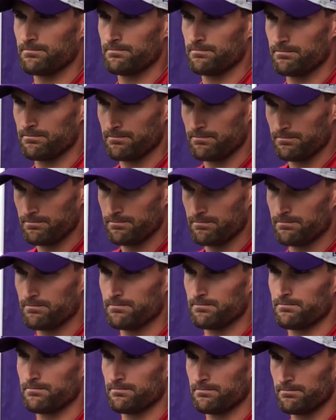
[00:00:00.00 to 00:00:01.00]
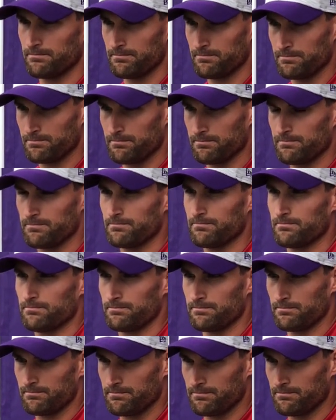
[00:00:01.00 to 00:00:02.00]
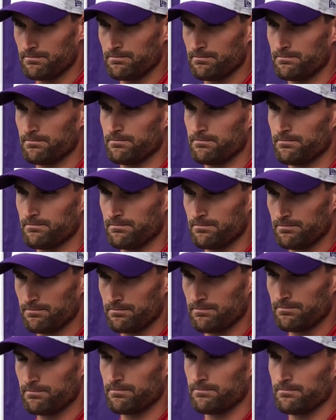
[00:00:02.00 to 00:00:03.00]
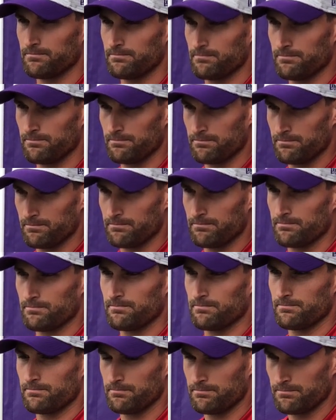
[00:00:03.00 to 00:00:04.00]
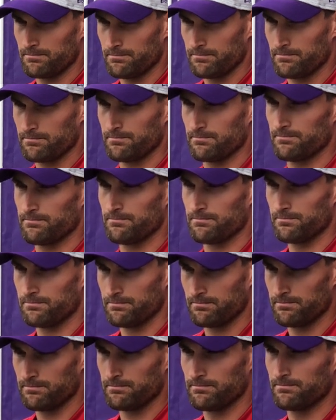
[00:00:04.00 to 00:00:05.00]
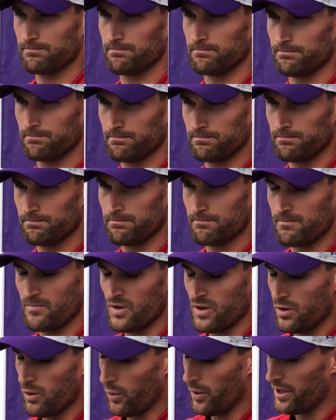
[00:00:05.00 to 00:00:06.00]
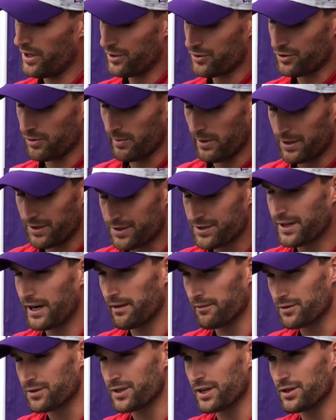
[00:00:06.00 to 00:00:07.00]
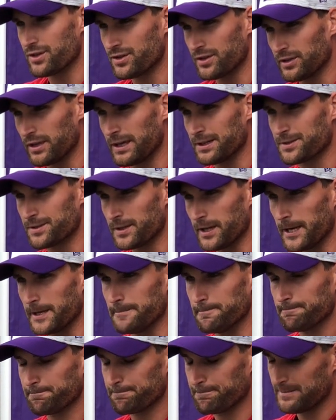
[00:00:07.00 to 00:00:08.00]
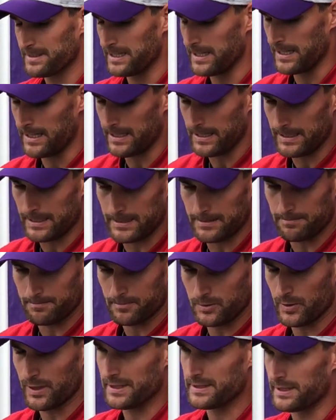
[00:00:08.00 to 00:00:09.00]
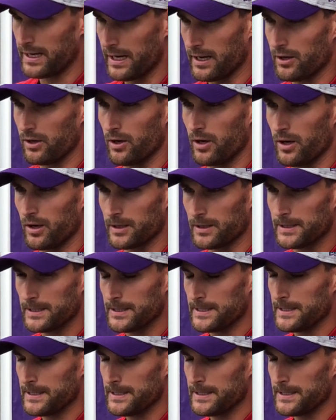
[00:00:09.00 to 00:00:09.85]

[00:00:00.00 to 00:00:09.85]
What has his message been to you about the situation that the quarterback has been in and potentially face again? We had a tremendous conversation last night. Great dialogue,